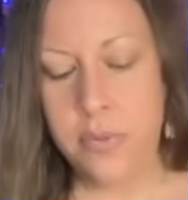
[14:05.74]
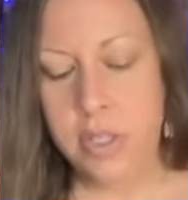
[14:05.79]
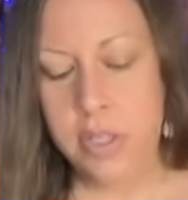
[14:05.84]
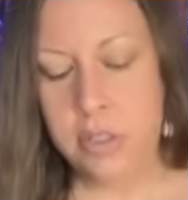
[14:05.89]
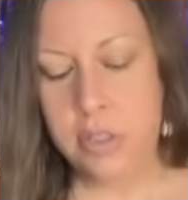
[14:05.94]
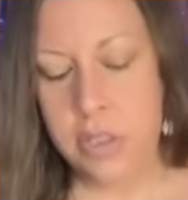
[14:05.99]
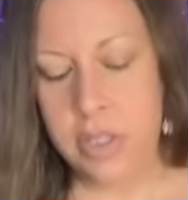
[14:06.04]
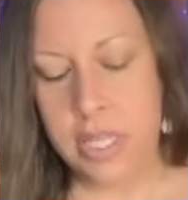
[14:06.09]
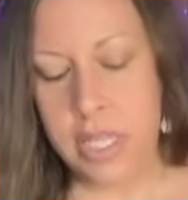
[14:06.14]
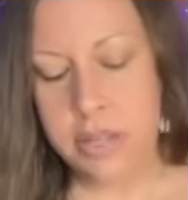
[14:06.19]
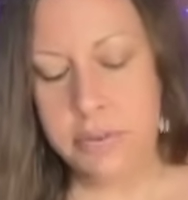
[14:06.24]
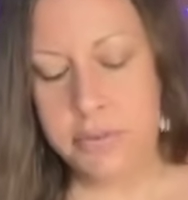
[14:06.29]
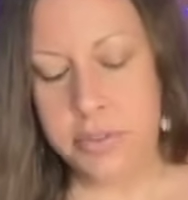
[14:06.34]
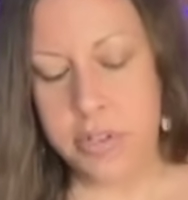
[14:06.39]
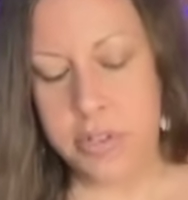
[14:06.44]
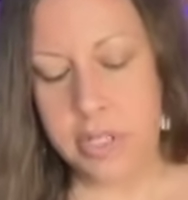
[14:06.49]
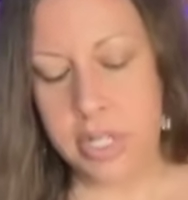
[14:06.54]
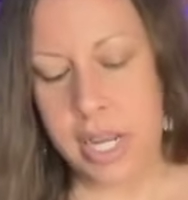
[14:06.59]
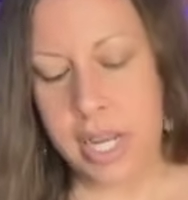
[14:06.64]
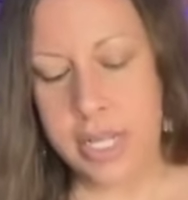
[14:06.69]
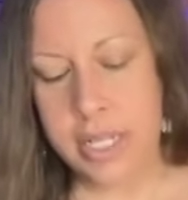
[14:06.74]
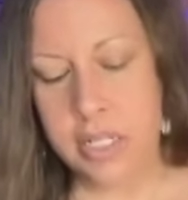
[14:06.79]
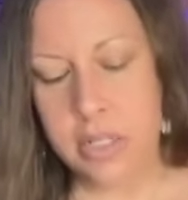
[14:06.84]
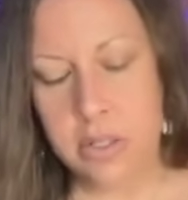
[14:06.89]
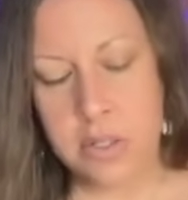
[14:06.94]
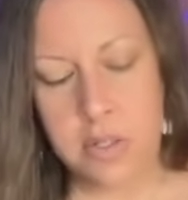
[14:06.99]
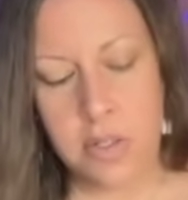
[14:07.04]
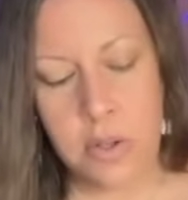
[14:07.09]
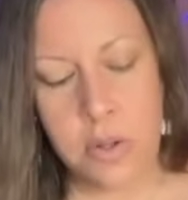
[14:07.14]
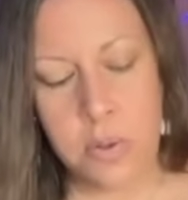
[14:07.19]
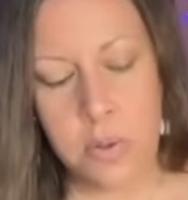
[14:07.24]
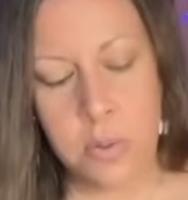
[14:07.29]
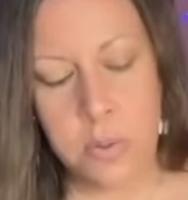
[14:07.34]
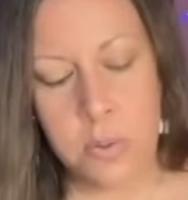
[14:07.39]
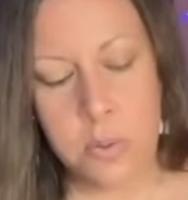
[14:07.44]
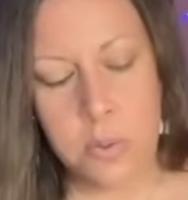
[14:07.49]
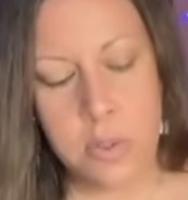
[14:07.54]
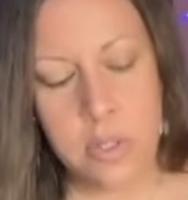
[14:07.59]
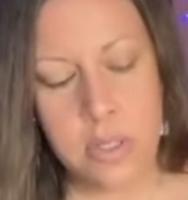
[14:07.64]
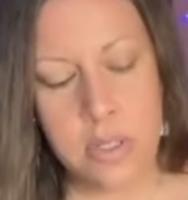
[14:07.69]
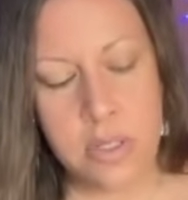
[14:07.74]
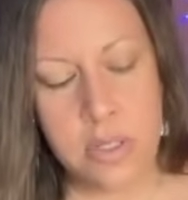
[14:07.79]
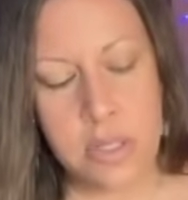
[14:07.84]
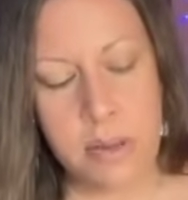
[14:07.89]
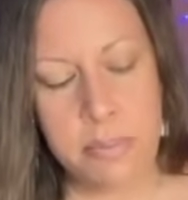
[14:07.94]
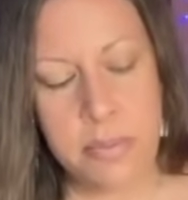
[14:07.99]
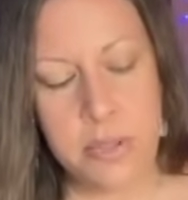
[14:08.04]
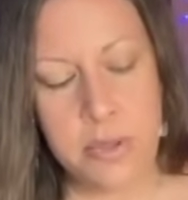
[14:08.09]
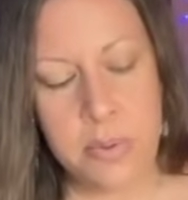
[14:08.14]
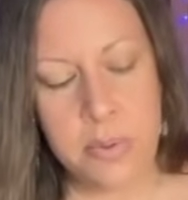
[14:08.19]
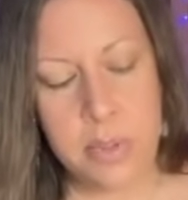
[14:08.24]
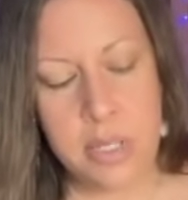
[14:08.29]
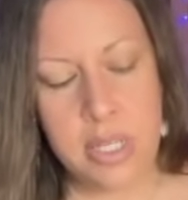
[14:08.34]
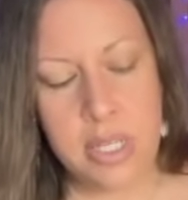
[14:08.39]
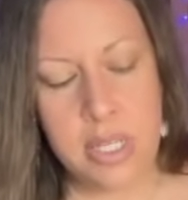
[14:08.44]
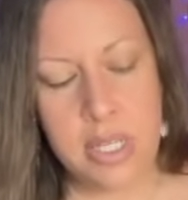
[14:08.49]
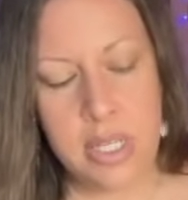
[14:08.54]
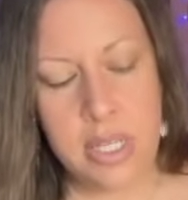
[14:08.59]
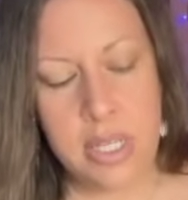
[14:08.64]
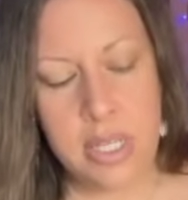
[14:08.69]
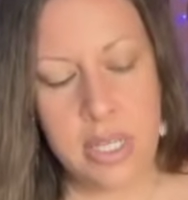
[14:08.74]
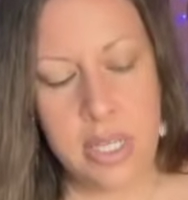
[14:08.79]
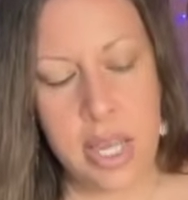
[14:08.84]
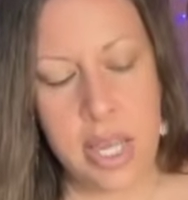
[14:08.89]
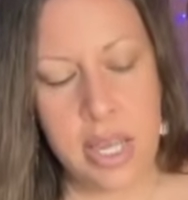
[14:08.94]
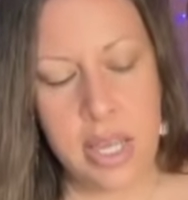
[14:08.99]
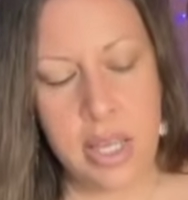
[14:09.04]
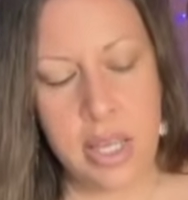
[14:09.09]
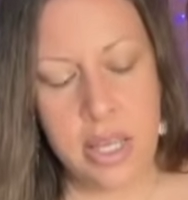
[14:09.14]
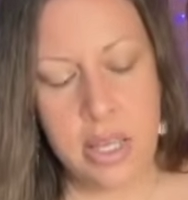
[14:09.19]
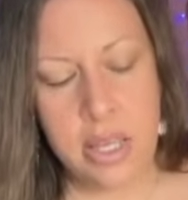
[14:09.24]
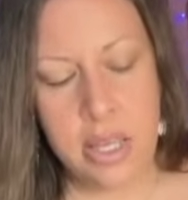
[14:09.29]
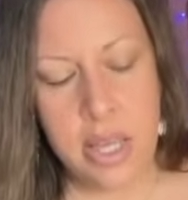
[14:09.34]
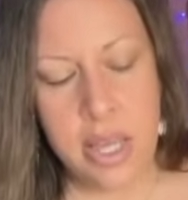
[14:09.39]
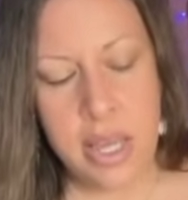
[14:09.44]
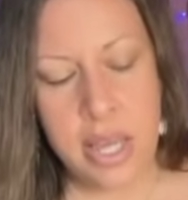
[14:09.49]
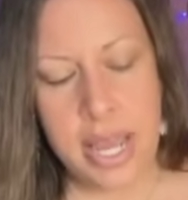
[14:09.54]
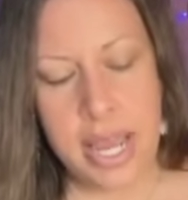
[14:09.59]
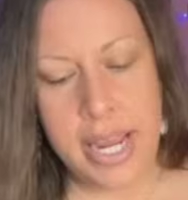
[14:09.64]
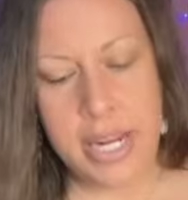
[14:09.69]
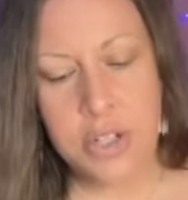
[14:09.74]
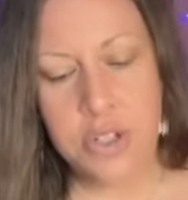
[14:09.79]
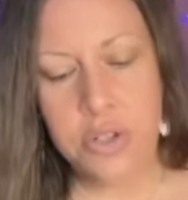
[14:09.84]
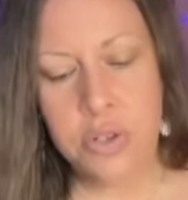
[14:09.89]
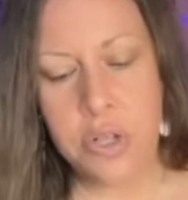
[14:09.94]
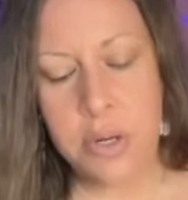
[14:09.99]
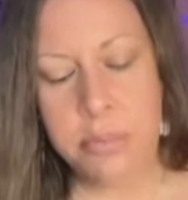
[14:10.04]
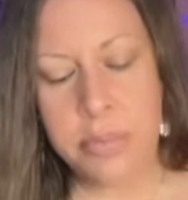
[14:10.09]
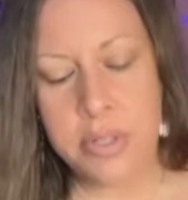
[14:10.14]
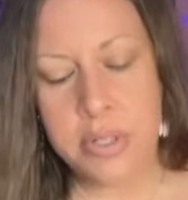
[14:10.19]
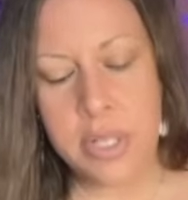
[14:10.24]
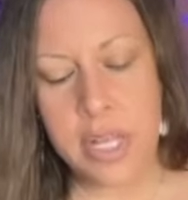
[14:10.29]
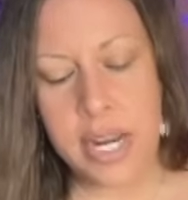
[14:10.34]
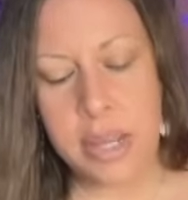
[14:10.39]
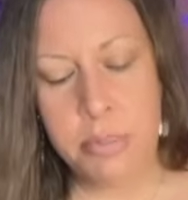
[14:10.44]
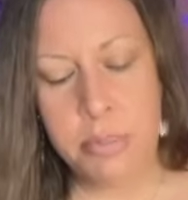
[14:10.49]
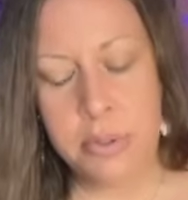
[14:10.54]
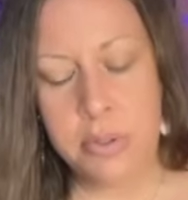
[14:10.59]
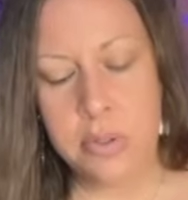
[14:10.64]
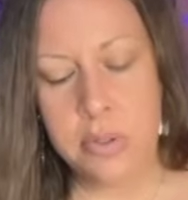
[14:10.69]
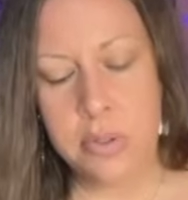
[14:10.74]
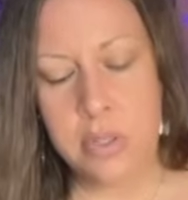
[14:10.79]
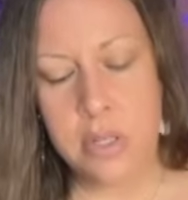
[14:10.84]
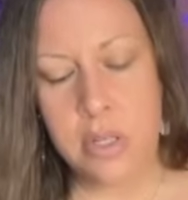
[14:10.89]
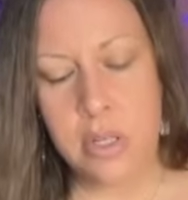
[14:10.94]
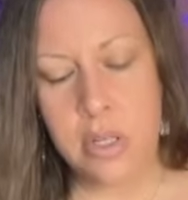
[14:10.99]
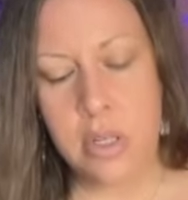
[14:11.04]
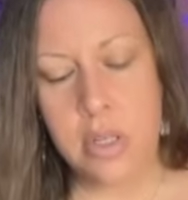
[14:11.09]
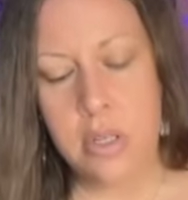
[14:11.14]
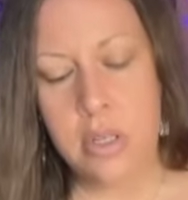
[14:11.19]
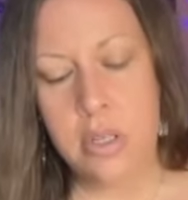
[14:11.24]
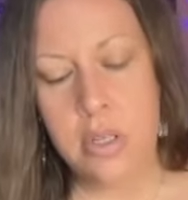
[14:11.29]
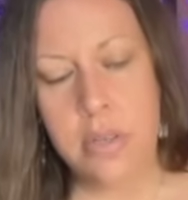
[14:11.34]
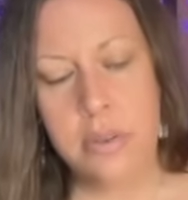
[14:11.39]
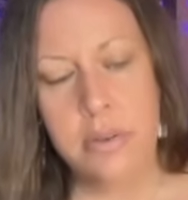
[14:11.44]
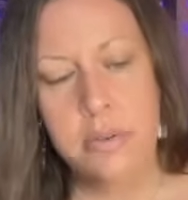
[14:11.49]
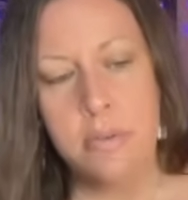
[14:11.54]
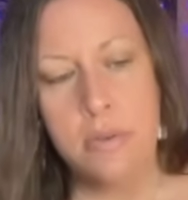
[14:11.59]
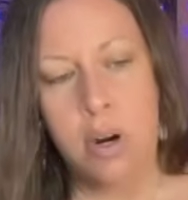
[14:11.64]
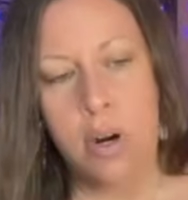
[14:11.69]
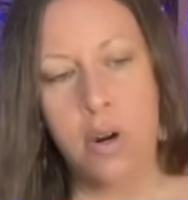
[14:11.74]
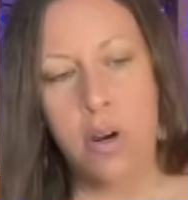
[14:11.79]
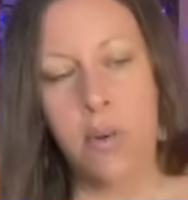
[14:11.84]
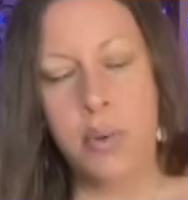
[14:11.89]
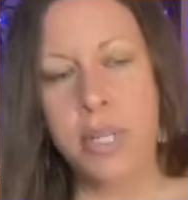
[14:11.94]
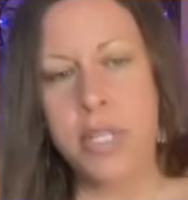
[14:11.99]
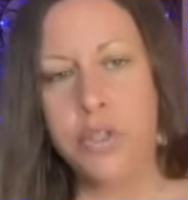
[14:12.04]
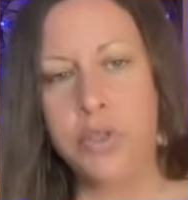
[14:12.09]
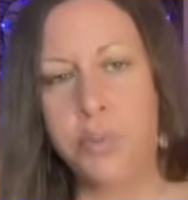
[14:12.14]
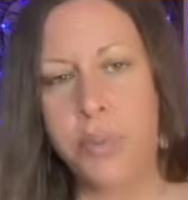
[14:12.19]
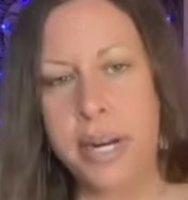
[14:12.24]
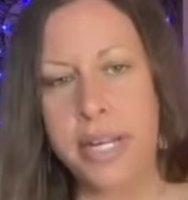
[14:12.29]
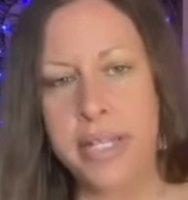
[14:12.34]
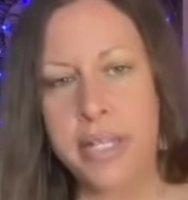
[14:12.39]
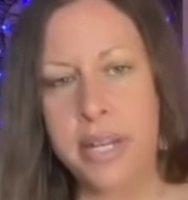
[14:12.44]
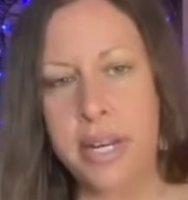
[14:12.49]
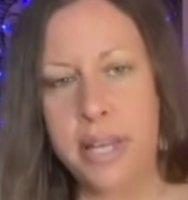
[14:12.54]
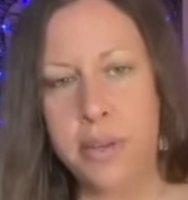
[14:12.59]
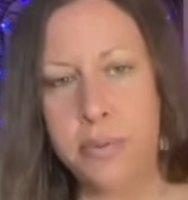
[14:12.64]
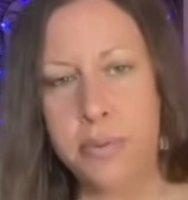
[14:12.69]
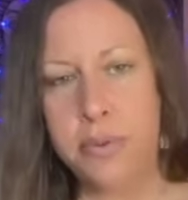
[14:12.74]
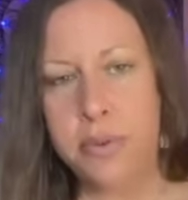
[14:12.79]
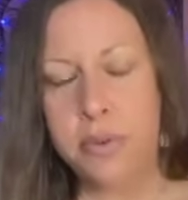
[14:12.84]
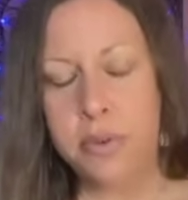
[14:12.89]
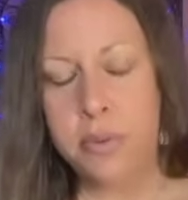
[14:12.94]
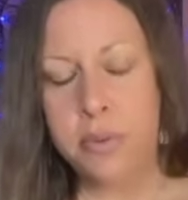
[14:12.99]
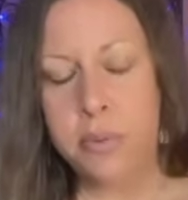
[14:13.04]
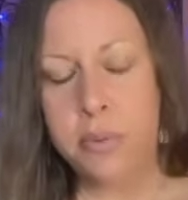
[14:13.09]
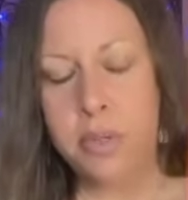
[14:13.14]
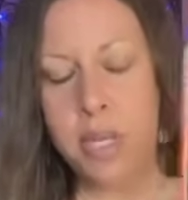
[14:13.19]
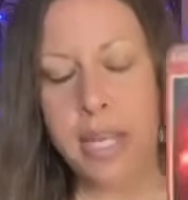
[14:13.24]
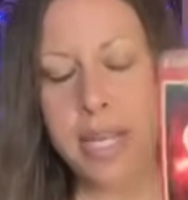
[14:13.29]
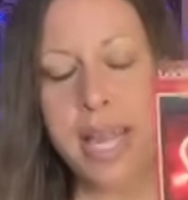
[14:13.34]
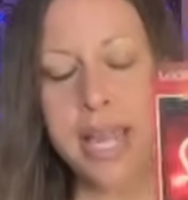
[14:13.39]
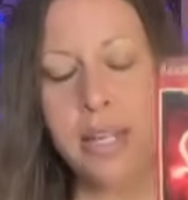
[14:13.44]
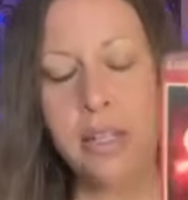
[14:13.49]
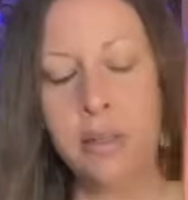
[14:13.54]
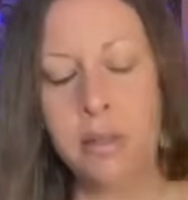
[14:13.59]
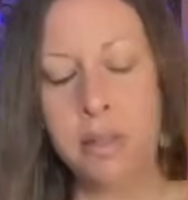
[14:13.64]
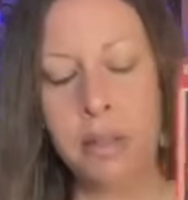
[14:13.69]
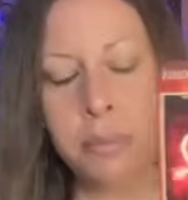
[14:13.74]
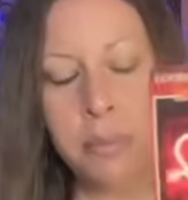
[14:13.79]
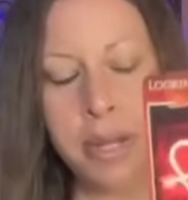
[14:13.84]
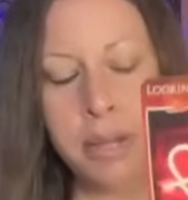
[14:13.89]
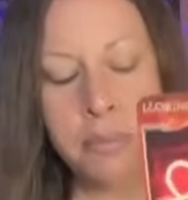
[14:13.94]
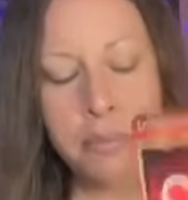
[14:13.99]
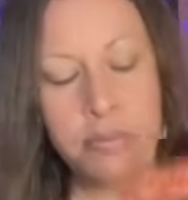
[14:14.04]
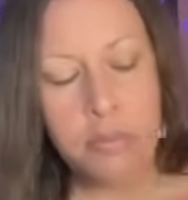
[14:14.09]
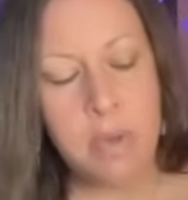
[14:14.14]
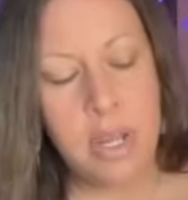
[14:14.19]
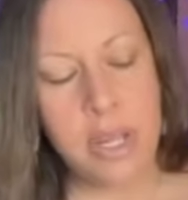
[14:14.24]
Looking for signs. So some of you, the angel numbers that I pulled are going to resonate with you. Again, look them up.